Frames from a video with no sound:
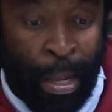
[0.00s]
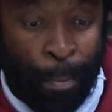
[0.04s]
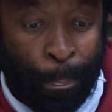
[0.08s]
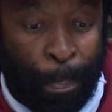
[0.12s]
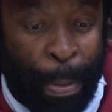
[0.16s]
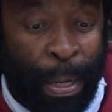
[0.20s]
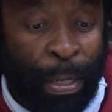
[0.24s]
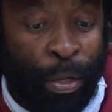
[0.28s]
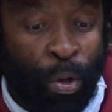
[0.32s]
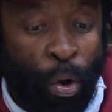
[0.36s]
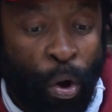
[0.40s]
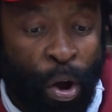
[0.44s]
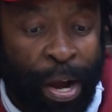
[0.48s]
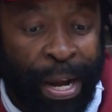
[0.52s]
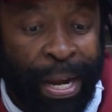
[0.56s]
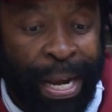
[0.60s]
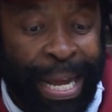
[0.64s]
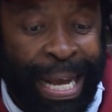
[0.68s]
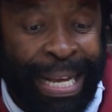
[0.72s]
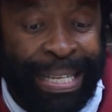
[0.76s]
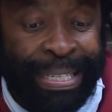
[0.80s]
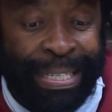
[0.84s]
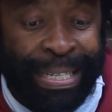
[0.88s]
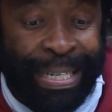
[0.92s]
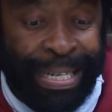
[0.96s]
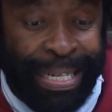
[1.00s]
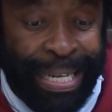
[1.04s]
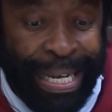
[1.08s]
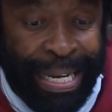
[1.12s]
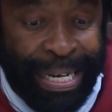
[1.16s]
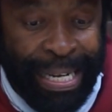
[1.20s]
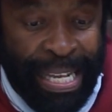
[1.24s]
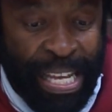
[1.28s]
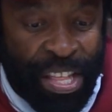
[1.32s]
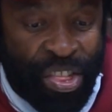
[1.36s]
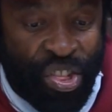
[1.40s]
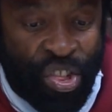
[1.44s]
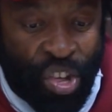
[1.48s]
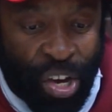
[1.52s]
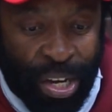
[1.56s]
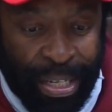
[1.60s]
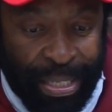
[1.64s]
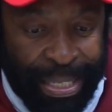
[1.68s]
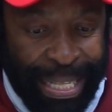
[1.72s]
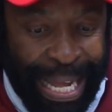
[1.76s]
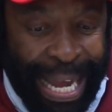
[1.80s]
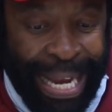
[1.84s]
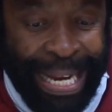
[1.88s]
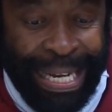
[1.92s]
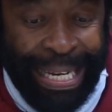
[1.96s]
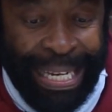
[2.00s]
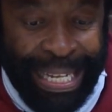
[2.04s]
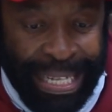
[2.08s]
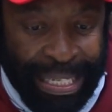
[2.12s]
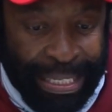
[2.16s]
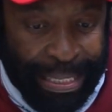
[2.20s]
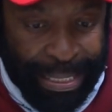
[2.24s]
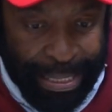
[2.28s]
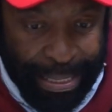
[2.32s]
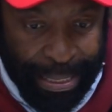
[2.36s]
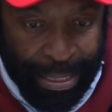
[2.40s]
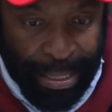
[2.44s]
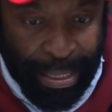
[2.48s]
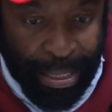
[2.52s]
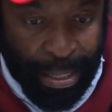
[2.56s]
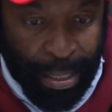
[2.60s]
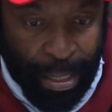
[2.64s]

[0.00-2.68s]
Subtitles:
Bitcoin is really just a list.